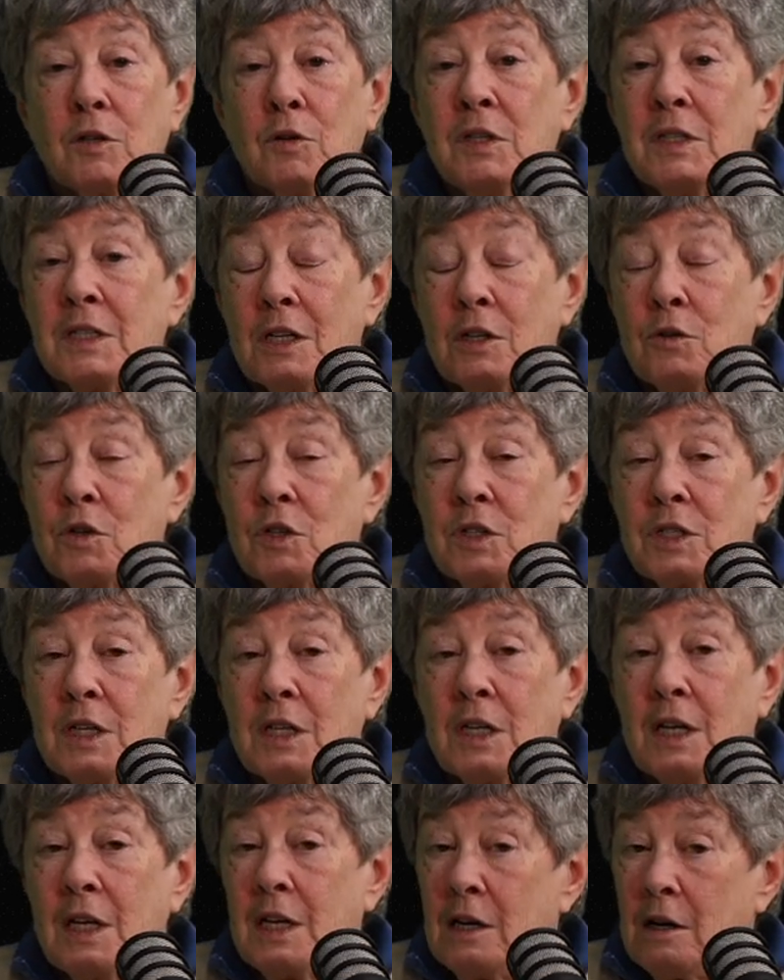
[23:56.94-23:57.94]
Students
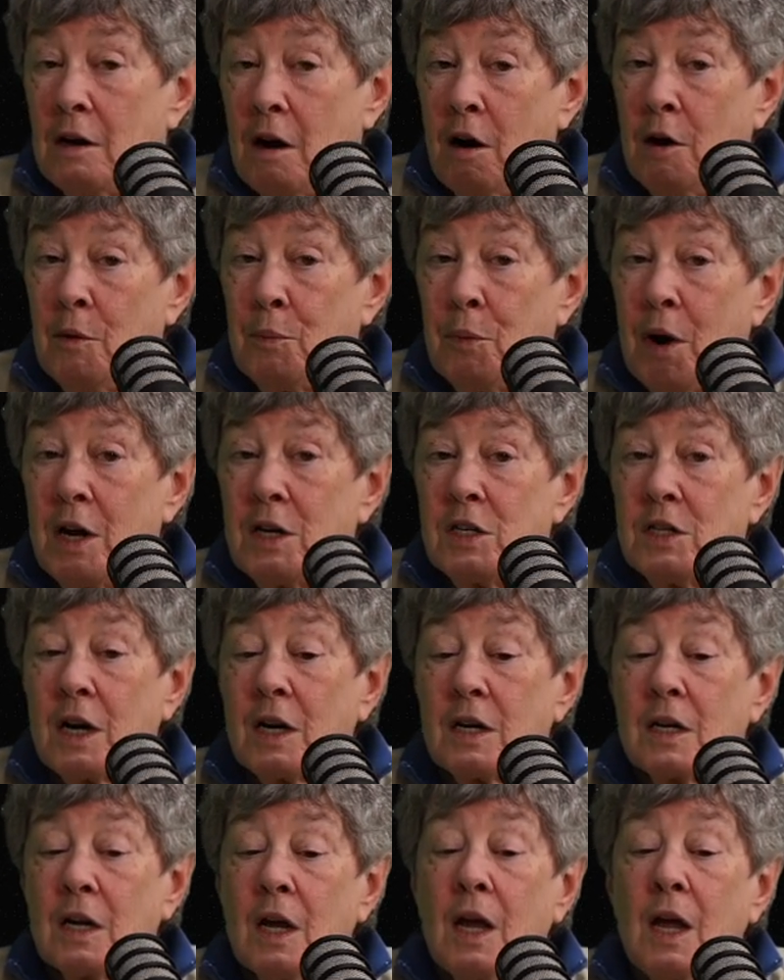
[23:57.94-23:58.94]
interested in an art
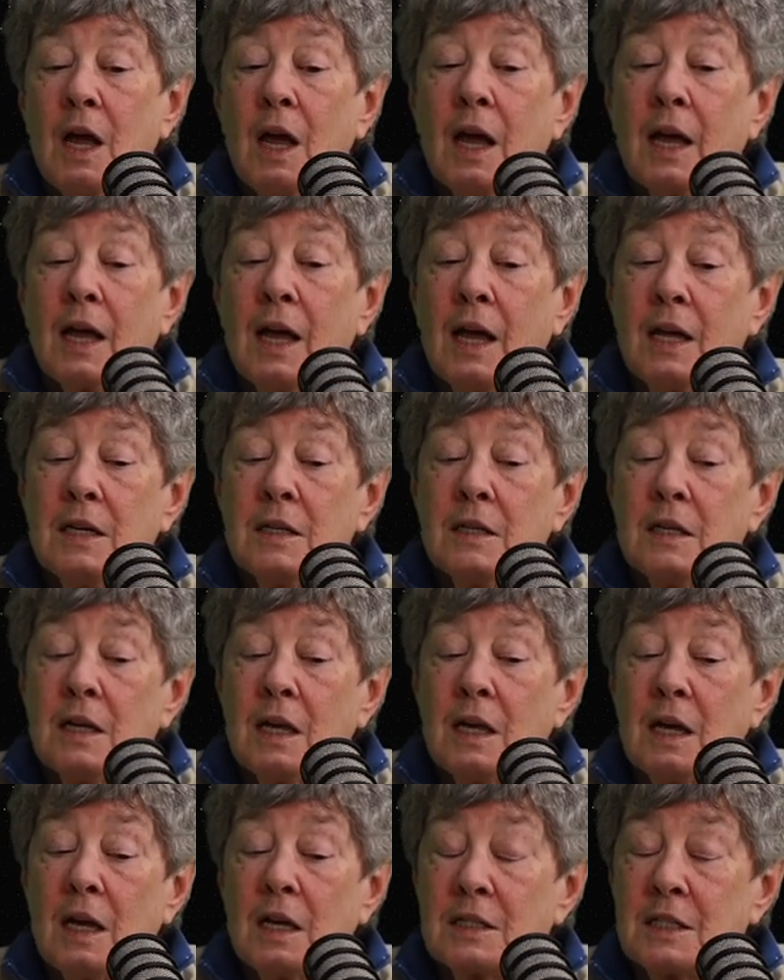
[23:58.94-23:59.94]
project
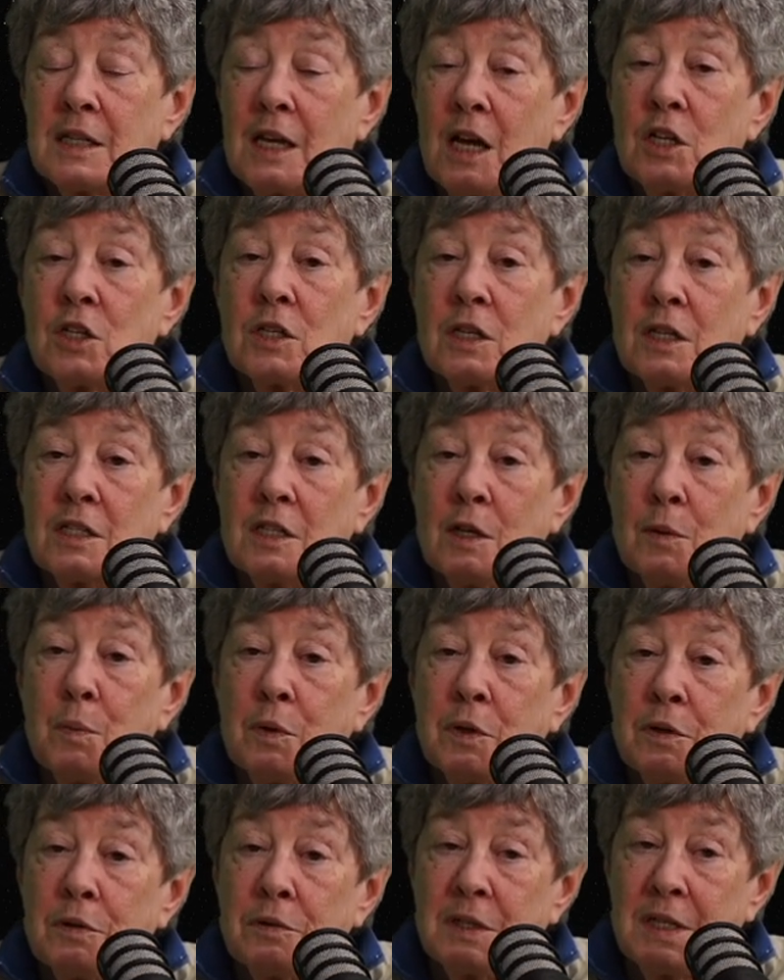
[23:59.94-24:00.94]
can sketch a
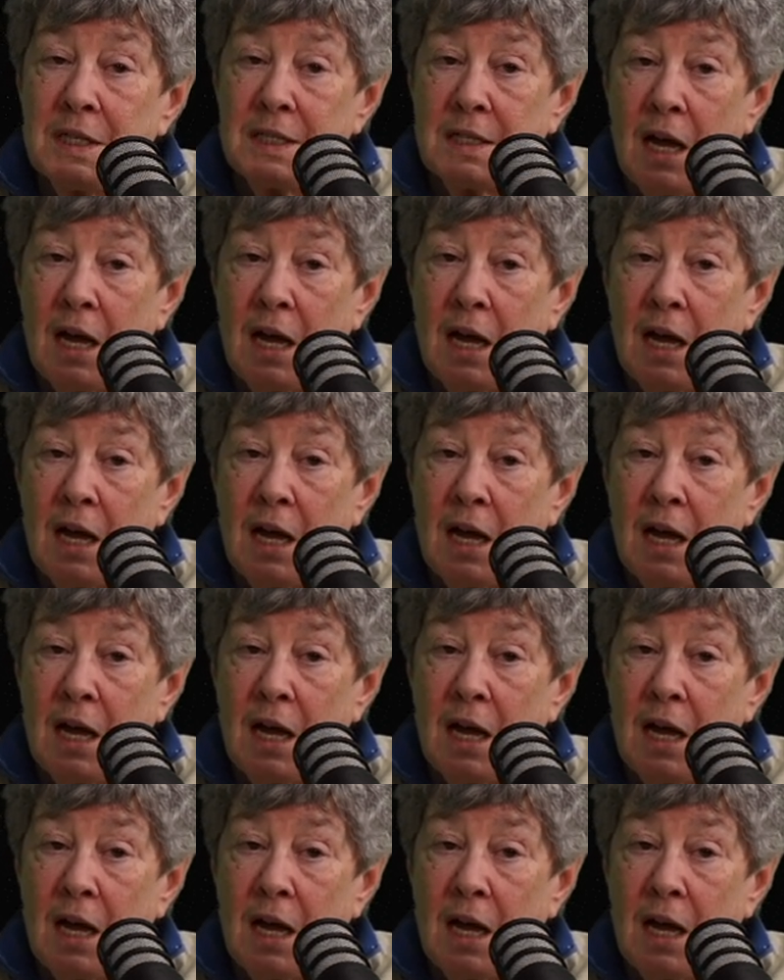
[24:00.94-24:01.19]
simple